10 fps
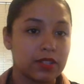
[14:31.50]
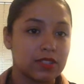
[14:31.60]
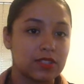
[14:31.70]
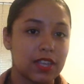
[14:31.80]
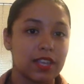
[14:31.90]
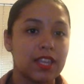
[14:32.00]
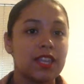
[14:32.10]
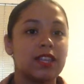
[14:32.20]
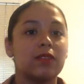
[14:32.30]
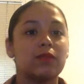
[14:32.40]
say
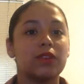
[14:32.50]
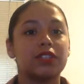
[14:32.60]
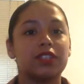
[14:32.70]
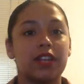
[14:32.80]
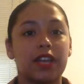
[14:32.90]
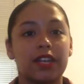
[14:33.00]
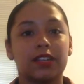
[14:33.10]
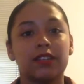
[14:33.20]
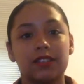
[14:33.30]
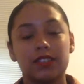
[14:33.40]
what should I
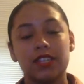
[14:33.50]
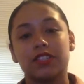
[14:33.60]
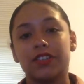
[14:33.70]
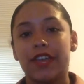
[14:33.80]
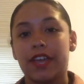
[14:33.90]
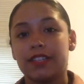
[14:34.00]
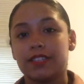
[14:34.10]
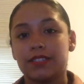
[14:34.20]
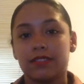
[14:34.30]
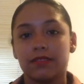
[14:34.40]
teach you
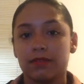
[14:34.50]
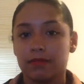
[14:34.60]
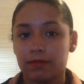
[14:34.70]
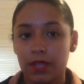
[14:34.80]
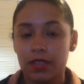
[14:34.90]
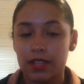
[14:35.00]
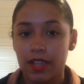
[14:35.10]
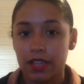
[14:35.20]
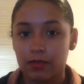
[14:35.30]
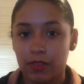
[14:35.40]
guys in the
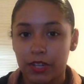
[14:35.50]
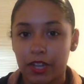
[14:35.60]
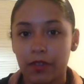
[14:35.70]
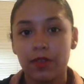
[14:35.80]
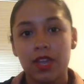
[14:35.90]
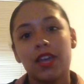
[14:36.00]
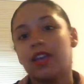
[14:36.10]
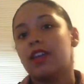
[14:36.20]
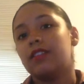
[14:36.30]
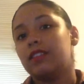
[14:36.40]
next video,
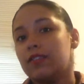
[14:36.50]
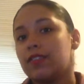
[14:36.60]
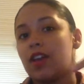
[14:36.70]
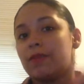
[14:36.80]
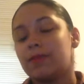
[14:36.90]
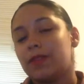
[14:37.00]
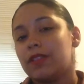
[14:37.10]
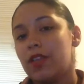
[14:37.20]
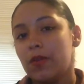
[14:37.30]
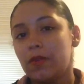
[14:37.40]
leave a comment
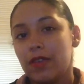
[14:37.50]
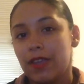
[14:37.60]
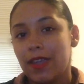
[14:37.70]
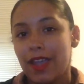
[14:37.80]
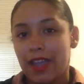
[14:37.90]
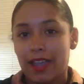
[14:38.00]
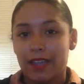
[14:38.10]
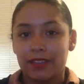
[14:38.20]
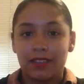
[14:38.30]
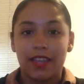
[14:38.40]
below.
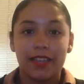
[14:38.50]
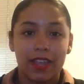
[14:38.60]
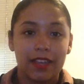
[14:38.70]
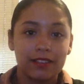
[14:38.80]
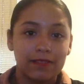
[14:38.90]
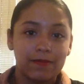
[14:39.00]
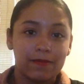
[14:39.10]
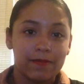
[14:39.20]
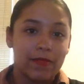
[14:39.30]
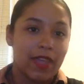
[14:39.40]
And again,
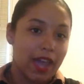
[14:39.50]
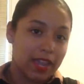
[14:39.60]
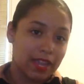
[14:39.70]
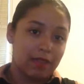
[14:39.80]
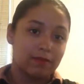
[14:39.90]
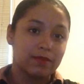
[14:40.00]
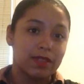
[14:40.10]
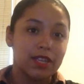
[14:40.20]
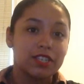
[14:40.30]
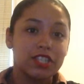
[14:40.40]
I am
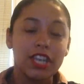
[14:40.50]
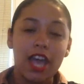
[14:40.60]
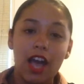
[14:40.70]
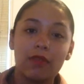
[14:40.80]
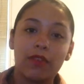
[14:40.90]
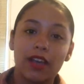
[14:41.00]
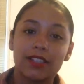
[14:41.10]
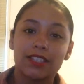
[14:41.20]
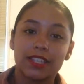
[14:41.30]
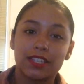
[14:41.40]
GL
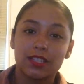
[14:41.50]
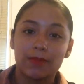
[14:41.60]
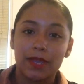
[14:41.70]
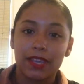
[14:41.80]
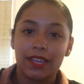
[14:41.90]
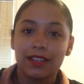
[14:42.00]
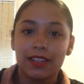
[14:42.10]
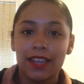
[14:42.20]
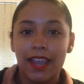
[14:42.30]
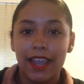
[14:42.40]
Rocketeer speaking,
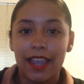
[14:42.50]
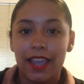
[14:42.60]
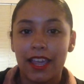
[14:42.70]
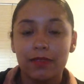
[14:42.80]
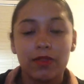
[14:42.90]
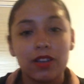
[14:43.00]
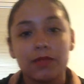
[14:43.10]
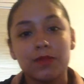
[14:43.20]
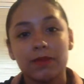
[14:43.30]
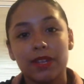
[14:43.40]
and
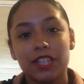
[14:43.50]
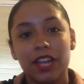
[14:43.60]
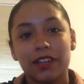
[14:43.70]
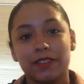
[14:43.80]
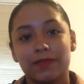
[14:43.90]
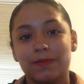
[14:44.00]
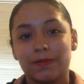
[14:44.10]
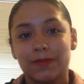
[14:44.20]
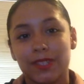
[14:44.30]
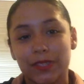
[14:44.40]
welcome to my channel.
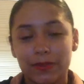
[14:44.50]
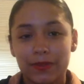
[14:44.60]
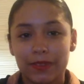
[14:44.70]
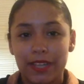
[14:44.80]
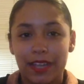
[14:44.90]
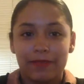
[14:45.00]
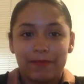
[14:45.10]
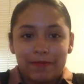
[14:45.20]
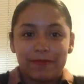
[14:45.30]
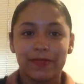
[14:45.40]
So yeah,
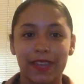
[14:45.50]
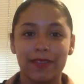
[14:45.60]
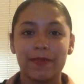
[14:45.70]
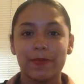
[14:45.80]
okay.